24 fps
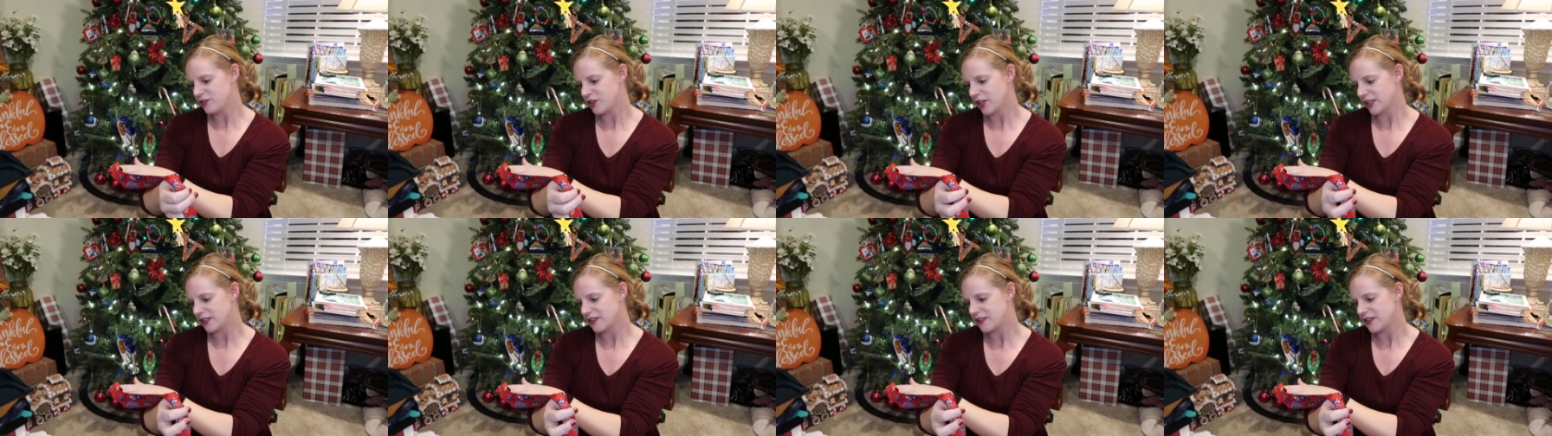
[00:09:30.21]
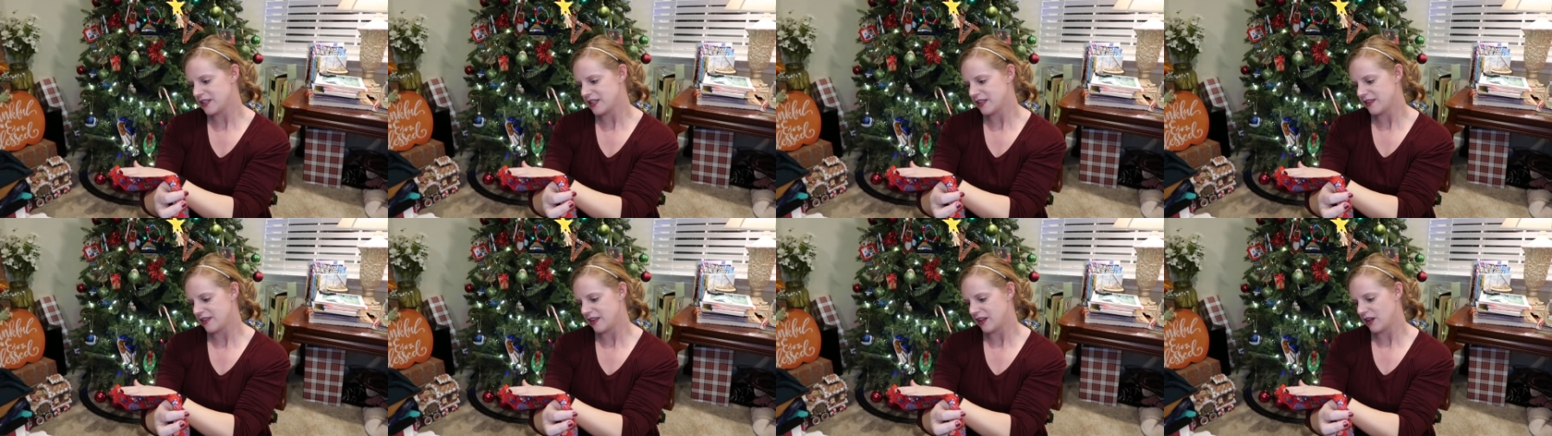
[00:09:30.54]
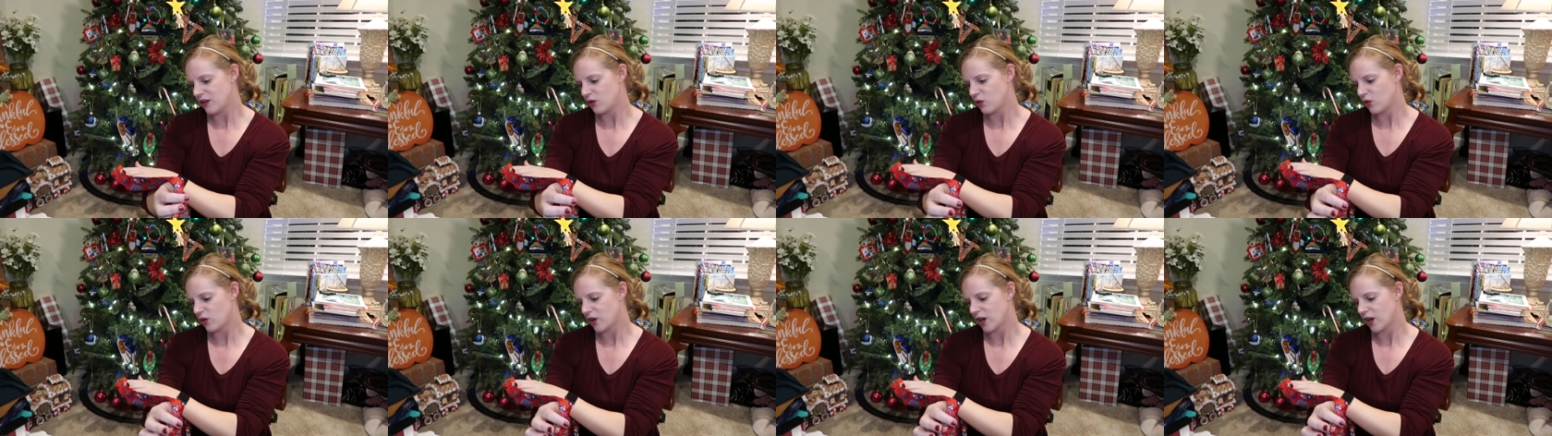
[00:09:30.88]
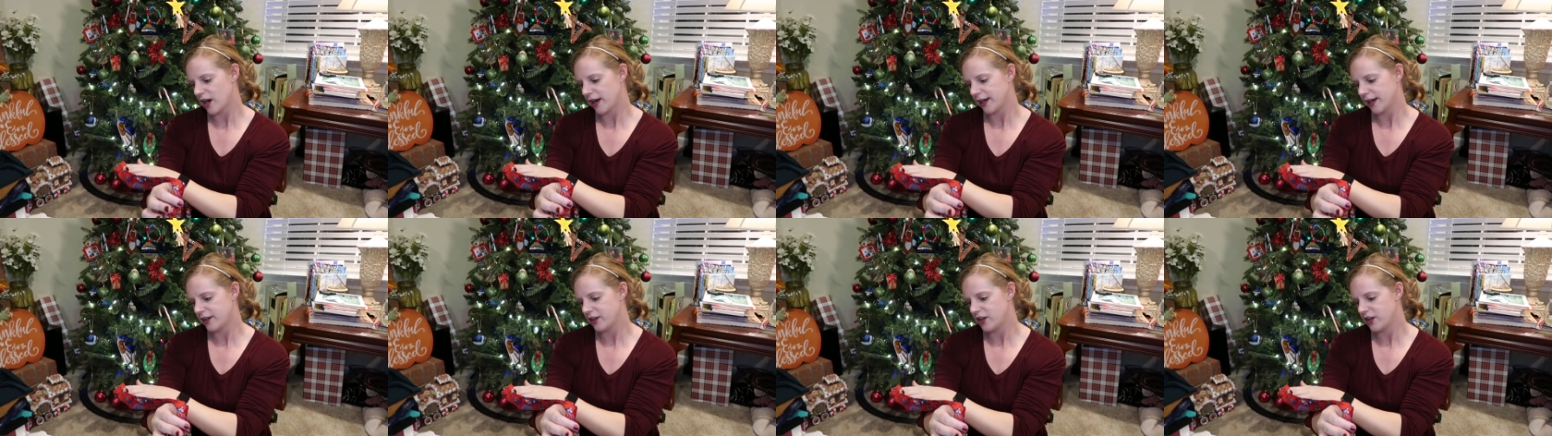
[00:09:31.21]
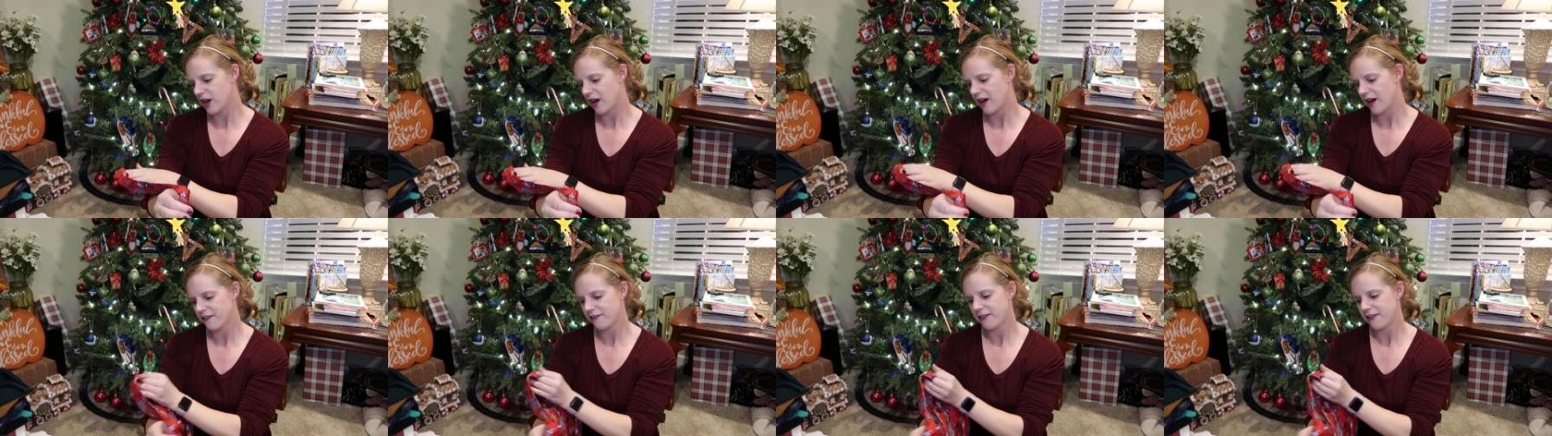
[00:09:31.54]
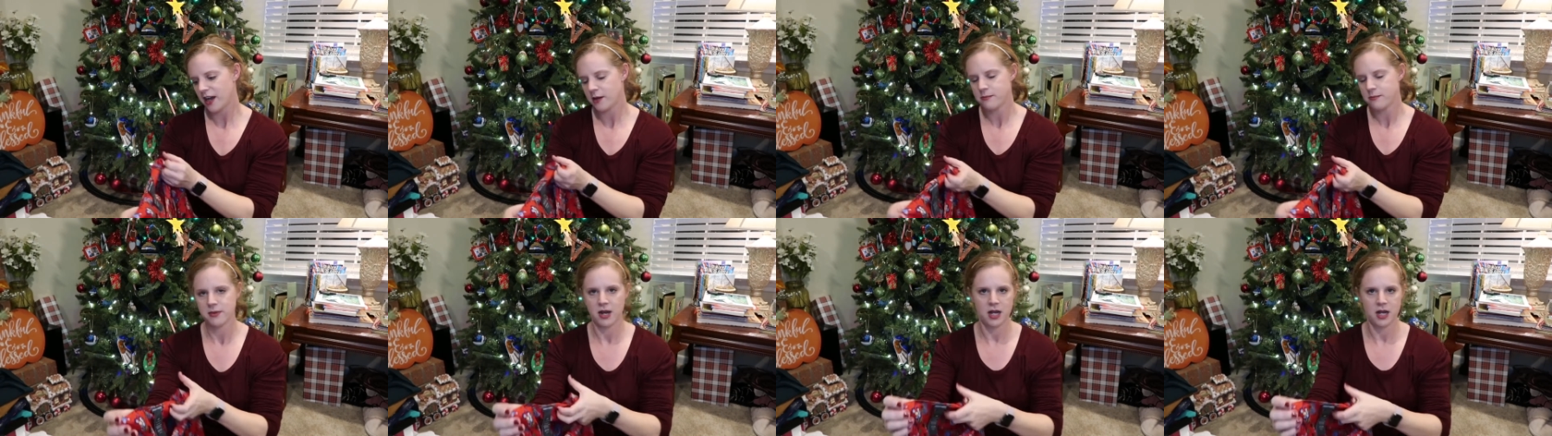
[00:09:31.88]
Chelsea and Theodore, I could not
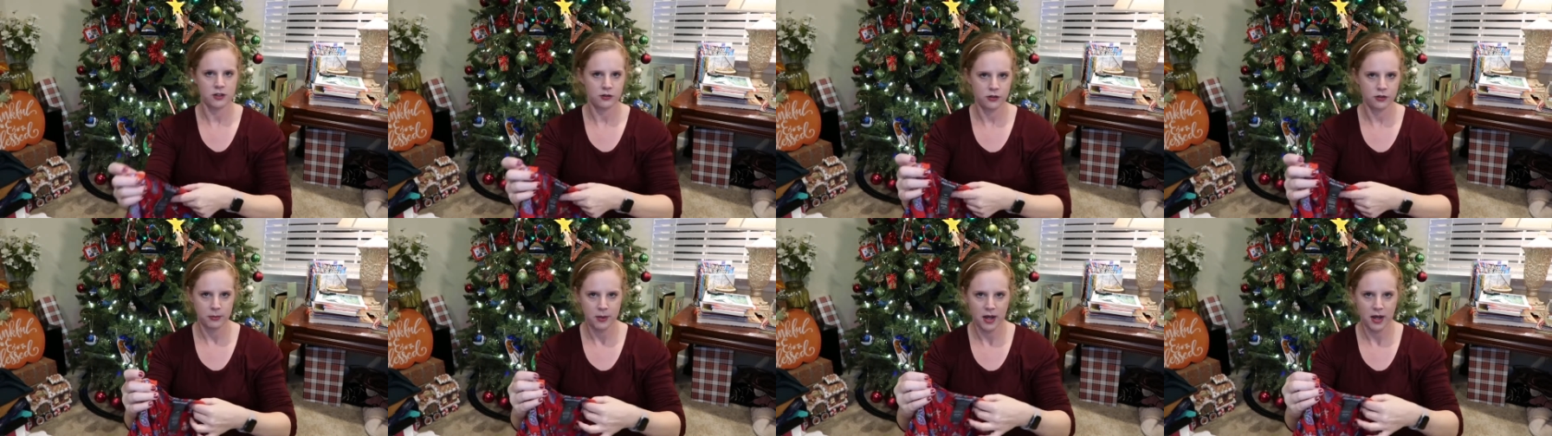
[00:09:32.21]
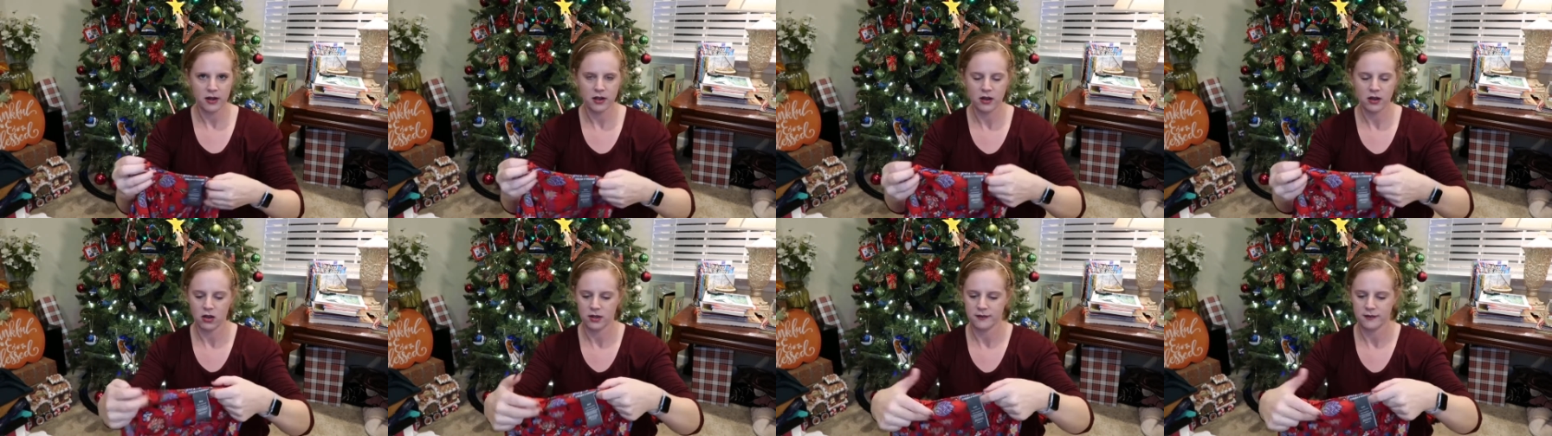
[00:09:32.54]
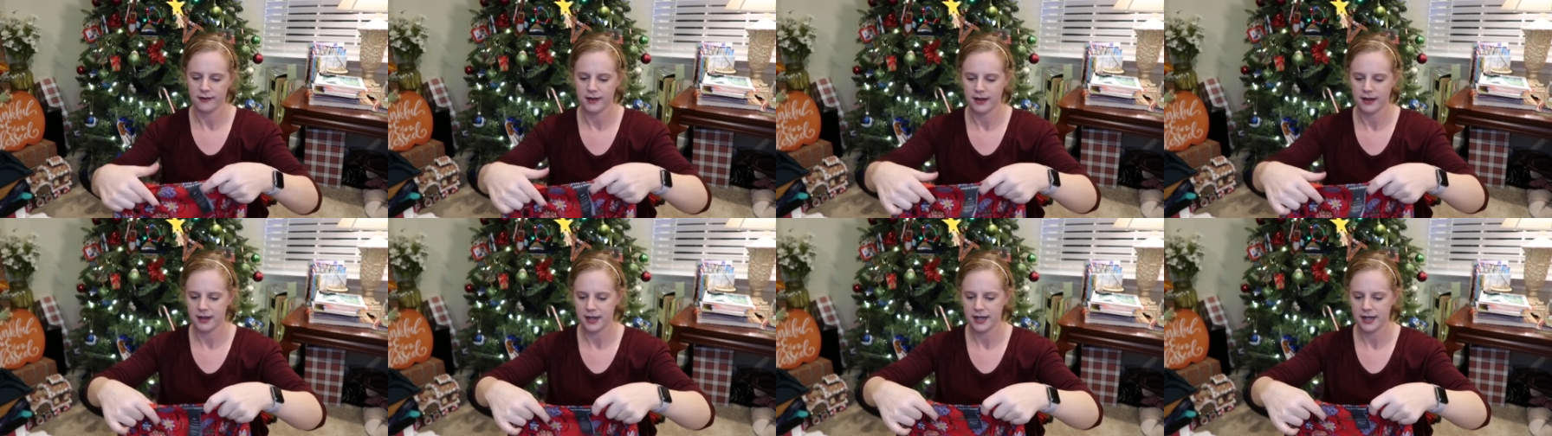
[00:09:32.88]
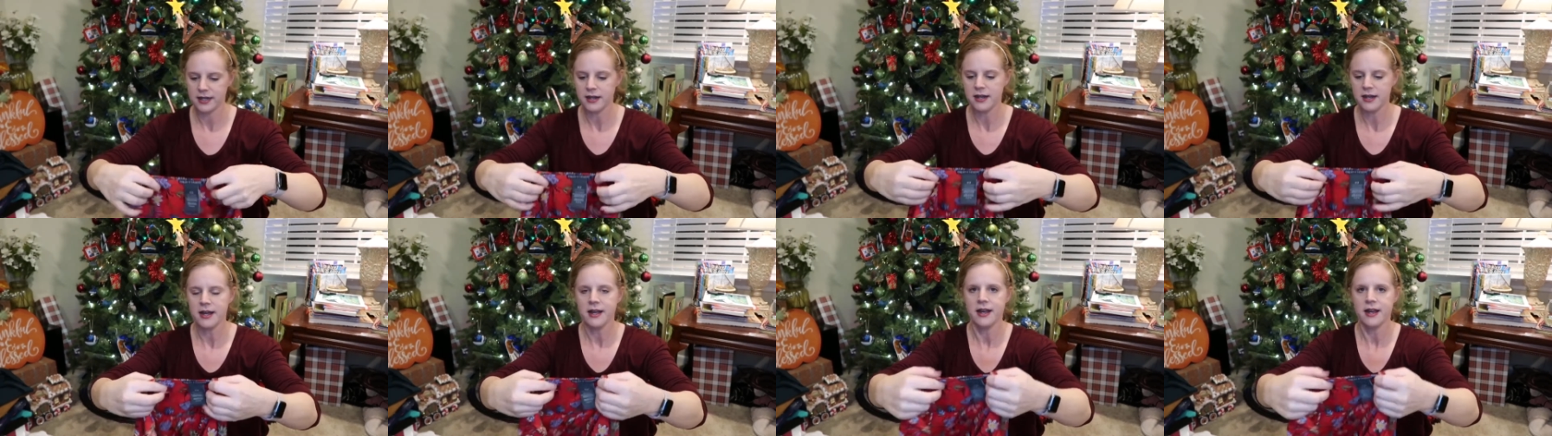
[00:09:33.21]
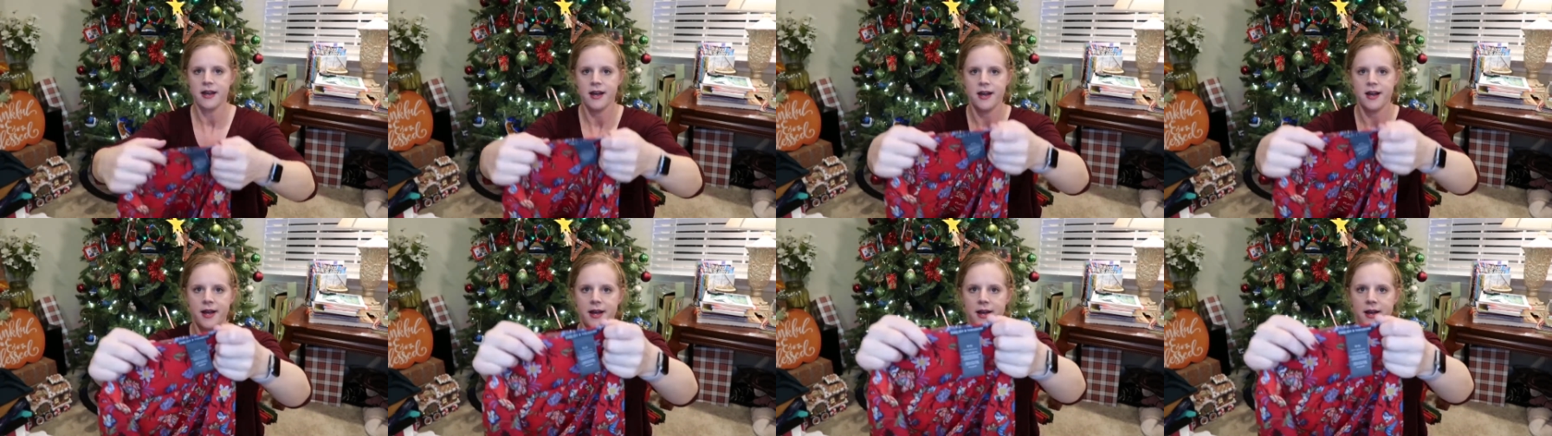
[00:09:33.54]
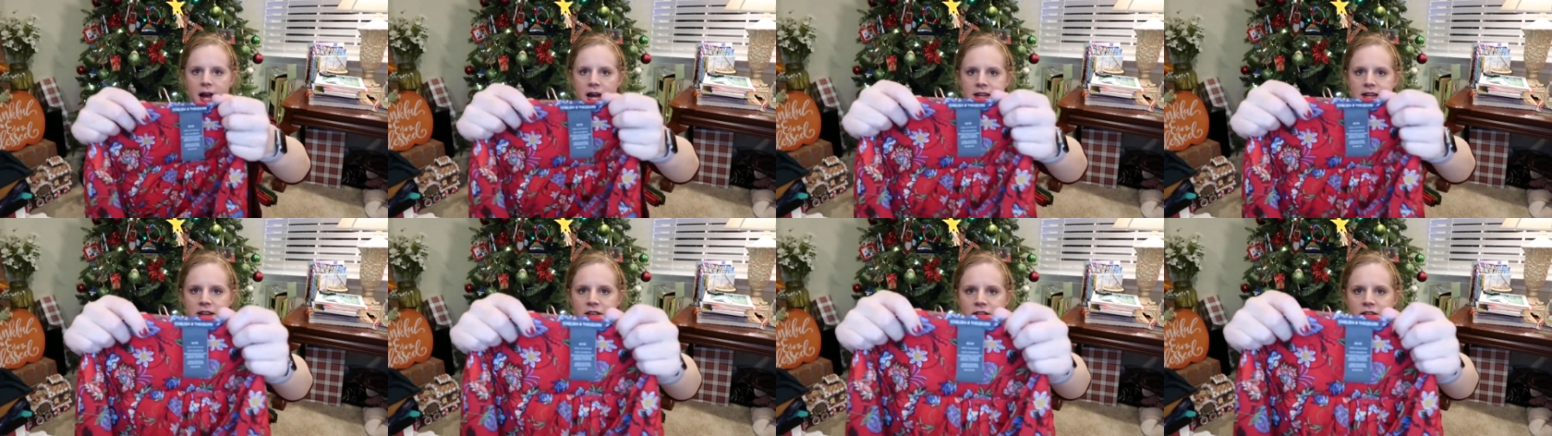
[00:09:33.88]
find much about it online.
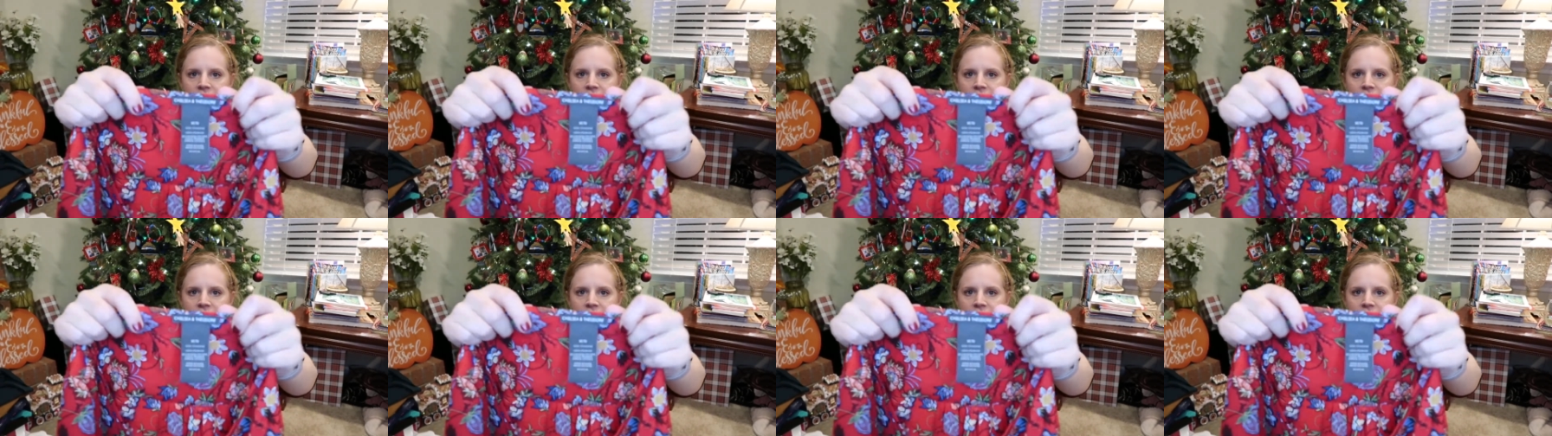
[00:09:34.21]
I did